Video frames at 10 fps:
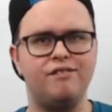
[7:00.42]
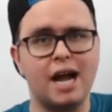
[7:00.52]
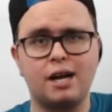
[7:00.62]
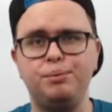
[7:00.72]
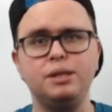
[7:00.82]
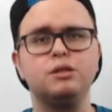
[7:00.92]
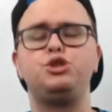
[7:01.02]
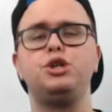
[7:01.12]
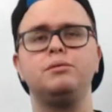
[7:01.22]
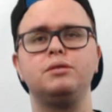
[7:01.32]
that could be
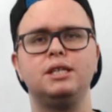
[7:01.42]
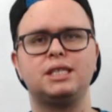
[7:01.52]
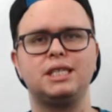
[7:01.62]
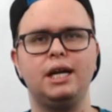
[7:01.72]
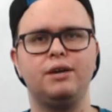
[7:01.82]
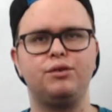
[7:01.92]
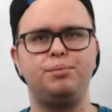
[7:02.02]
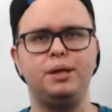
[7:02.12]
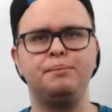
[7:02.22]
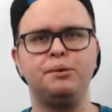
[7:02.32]
legitimately exciting for
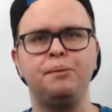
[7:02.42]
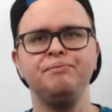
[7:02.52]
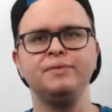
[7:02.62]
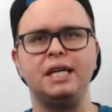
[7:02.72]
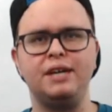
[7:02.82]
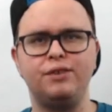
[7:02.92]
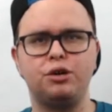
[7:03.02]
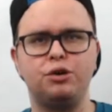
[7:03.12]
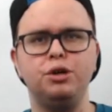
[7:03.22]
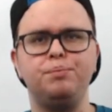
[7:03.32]
people. And if
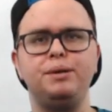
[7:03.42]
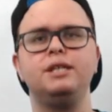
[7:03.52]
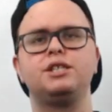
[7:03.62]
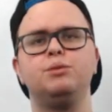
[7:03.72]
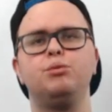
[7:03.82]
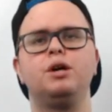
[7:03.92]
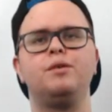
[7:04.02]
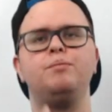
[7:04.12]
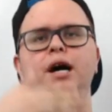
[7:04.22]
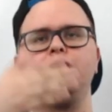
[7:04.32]
it could be somewhat of
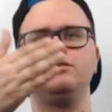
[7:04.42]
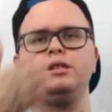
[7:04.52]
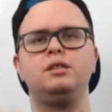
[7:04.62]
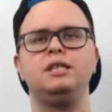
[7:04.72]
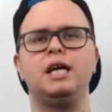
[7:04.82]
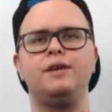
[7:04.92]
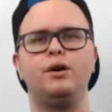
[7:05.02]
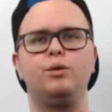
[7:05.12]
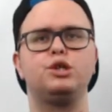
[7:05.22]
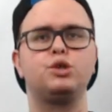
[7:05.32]
a minor league to the
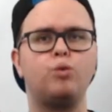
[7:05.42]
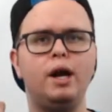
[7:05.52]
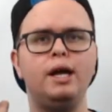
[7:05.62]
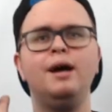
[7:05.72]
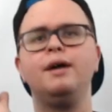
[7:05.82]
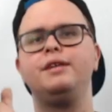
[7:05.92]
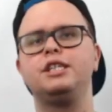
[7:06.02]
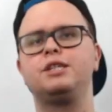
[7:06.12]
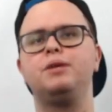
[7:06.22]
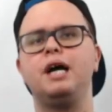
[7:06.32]
NFL, which is what the
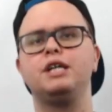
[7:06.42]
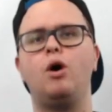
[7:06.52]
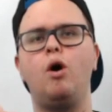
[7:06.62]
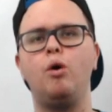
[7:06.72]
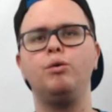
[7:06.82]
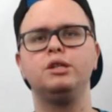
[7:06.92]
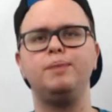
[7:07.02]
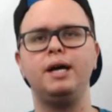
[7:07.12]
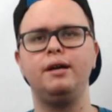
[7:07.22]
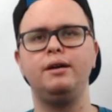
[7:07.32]
NCAA has always
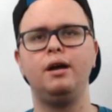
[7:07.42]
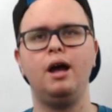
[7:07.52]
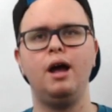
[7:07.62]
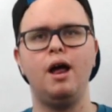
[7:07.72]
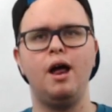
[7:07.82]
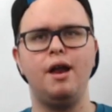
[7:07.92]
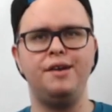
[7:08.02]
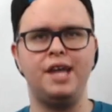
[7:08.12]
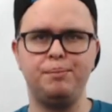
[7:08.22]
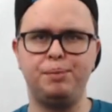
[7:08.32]
been,
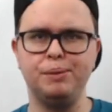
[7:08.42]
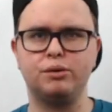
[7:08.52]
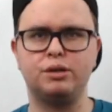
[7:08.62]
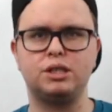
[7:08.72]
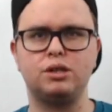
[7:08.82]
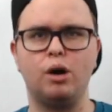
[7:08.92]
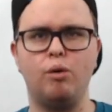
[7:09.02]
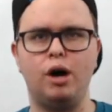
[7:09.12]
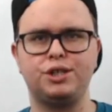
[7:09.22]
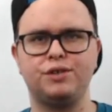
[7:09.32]
then people could start
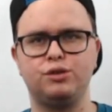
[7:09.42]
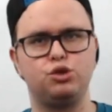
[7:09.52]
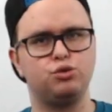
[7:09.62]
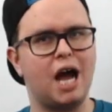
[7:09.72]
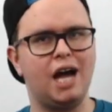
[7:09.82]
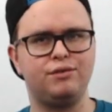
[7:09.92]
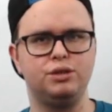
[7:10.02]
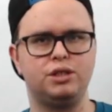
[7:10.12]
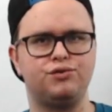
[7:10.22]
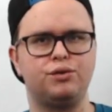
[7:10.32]
watching for draft
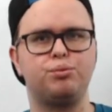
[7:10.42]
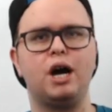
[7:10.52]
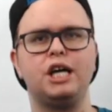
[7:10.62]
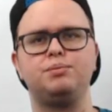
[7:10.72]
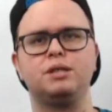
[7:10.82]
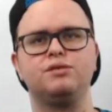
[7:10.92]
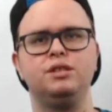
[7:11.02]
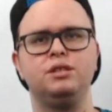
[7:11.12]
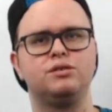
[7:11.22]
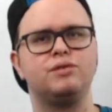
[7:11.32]
reasons, for prospect
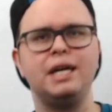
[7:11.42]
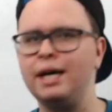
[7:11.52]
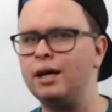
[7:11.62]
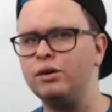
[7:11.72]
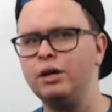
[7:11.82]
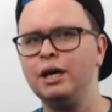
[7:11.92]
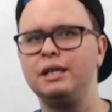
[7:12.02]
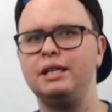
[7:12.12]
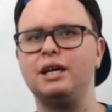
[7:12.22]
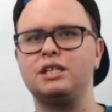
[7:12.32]
reasons. Right now,
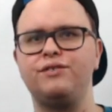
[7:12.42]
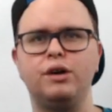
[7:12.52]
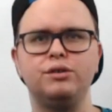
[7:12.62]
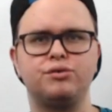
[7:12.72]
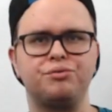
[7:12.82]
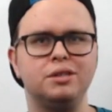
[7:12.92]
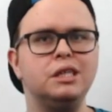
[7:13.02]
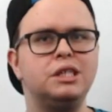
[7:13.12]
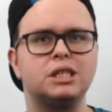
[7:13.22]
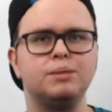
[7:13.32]
the XFL is
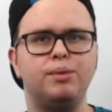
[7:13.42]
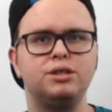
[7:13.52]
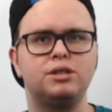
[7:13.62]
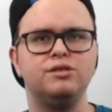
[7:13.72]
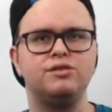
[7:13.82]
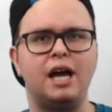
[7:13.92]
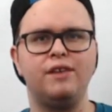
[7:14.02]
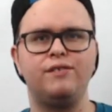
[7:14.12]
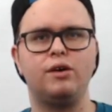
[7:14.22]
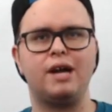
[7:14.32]
really just a bunch of
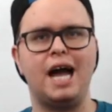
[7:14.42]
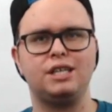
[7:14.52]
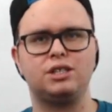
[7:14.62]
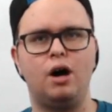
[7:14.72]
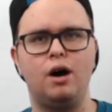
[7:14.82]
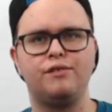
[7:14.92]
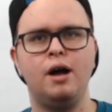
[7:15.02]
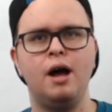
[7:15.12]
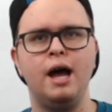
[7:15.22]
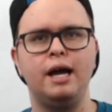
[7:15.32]
NFL cast-off.
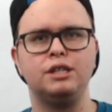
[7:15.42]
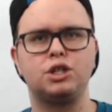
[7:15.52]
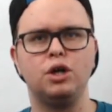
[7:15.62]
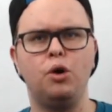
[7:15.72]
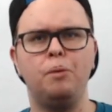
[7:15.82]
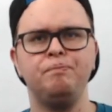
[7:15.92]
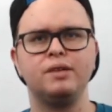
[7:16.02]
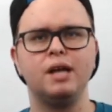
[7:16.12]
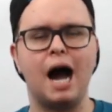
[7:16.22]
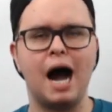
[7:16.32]
And so
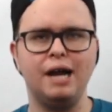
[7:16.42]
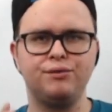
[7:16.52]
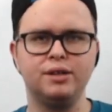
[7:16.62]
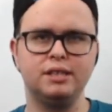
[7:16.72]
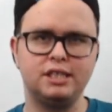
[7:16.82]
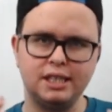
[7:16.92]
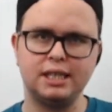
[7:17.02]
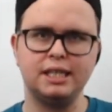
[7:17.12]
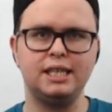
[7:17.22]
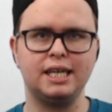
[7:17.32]
I really think
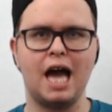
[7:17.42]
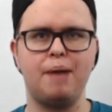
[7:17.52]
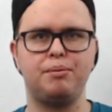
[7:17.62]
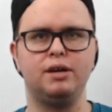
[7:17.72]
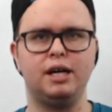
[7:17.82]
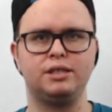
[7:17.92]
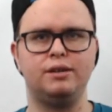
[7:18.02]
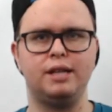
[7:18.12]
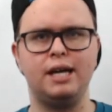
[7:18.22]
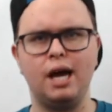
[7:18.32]
they need to capitalize
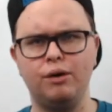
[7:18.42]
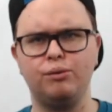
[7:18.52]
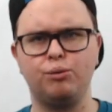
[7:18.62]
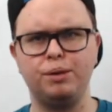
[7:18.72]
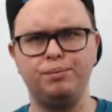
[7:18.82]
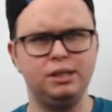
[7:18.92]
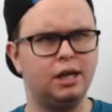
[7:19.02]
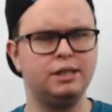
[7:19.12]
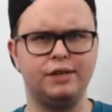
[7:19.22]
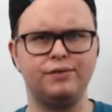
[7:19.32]
on that. Now, would it be
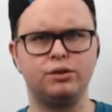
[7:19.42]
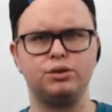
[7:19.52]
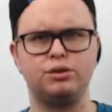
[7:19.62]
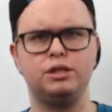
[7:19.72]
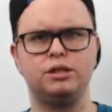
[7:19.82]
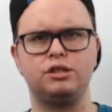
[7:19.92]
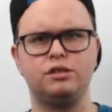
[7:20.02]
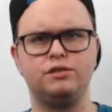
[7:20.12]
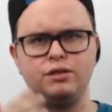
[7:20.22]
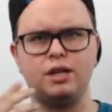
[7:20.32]
a difficult
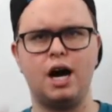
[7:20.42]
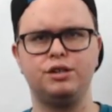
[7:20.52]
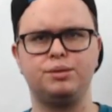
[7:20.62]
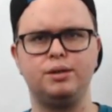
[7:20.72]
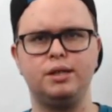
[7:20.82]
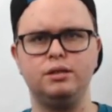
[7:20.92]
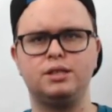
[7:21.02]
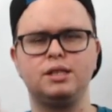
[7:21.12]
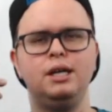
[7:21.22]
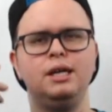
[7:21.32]
transition for college
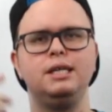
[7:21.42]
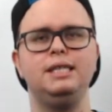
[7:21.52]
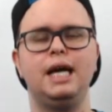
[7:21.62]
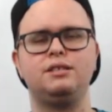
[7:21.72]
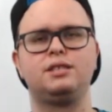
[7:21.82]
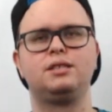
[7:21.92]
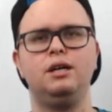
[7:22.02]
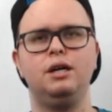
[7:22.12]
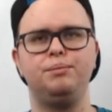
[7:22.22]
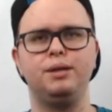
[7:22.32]
players? Yes,
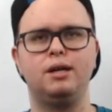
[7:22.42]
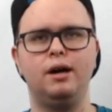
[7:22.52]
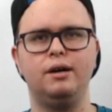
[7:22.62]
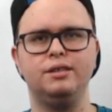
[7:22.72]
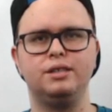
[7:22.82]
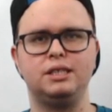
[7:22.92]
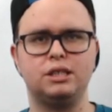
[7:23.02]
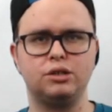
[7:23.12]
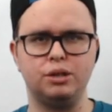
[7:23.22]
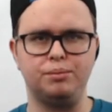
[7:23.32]
because
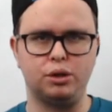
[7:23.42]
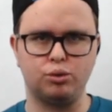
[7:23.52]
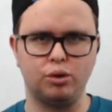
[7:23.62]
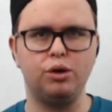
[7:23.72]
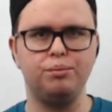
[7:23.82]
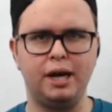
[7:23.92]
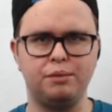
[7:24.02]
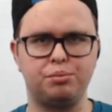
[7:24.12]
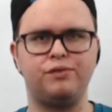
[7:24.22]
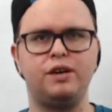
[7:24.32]
these are going to be grown men
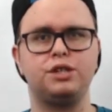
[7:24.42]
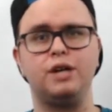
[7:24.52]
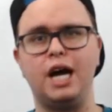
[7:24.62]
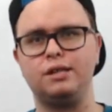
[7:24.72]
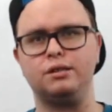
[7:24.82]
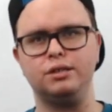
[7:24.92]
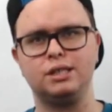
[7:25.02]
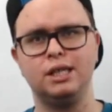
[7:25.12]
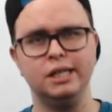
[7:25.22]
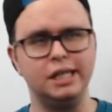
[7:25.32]
and professional
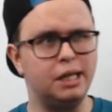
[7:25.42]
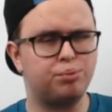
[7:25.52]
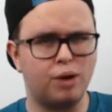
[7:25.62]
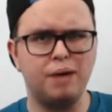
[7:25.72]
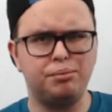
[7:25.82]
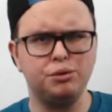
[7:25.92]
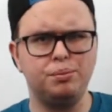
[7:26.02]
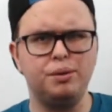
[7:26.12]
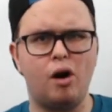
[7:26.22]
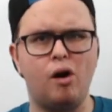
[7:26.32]
athletes. And it probably
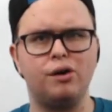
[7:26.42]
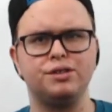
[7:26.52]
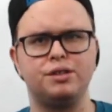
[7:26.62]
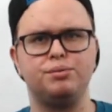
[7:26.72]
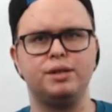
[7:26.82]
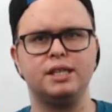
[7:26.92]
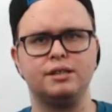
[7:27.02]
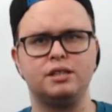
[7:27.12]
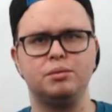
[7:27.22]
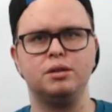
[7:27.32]
would be harder than playing in
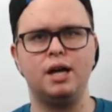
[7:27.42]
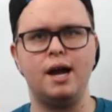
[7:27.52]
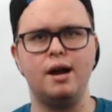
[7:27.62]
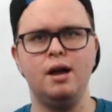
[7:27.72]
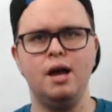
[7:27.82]
NCAA.